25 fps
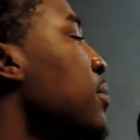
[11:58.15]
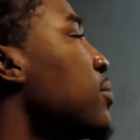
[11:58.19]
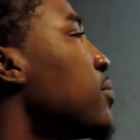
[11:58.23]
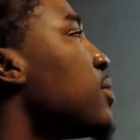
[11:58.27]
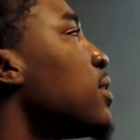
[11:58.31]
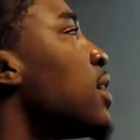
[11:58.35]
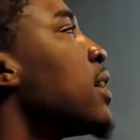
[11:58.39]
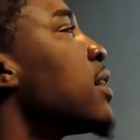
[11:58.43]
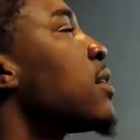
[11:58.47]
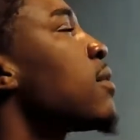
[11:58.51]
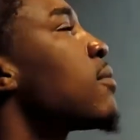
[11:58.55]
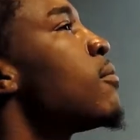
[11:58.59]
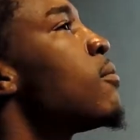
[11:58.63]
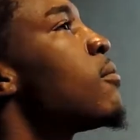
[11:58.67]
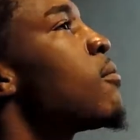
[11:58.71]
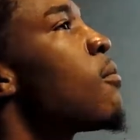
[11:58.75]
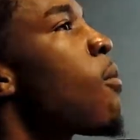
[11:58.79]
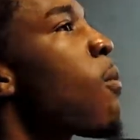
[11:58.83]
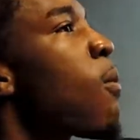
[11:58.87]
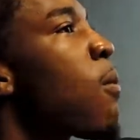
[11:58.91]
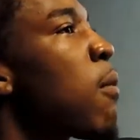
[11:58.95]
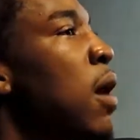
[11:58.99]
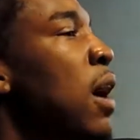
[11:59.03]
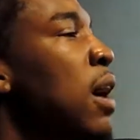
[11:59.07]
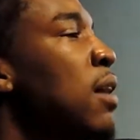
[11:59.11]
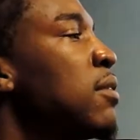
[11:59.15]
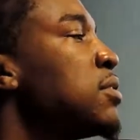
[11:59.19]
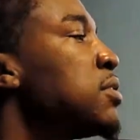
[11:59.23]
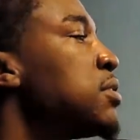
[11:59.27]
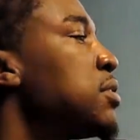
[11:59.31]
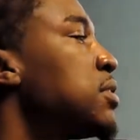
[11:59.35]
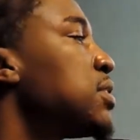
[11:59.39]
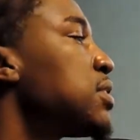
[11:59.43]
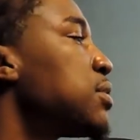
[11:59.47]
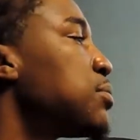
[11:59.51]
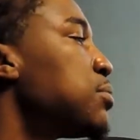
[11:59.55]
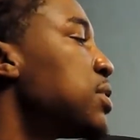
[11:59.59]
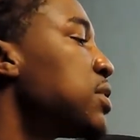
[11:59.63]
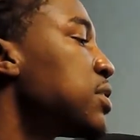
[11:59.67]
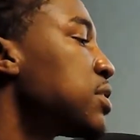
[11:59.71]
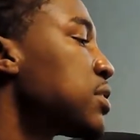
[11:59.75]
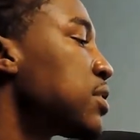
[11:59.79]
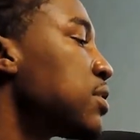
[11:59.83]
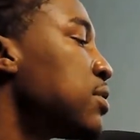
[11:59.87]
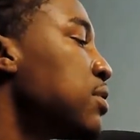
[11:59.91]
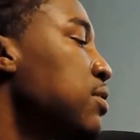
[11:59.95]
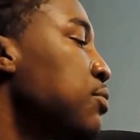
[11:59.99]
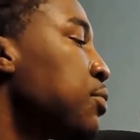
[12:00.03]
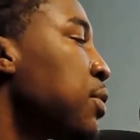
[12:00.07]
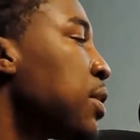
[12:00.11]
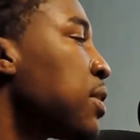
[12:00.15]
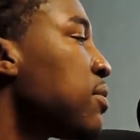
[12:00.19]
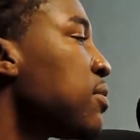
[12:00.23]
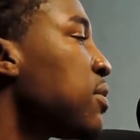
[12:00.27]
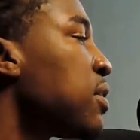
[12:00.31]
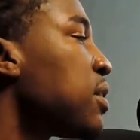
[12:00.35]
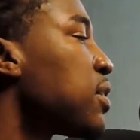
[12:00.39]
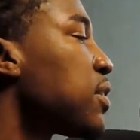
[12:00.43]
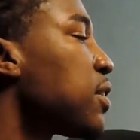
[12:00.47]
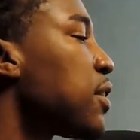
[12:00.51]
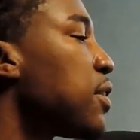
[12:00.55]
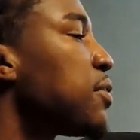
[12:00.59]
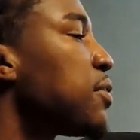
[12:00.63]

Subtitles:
like, obviously, someone that's relevant and current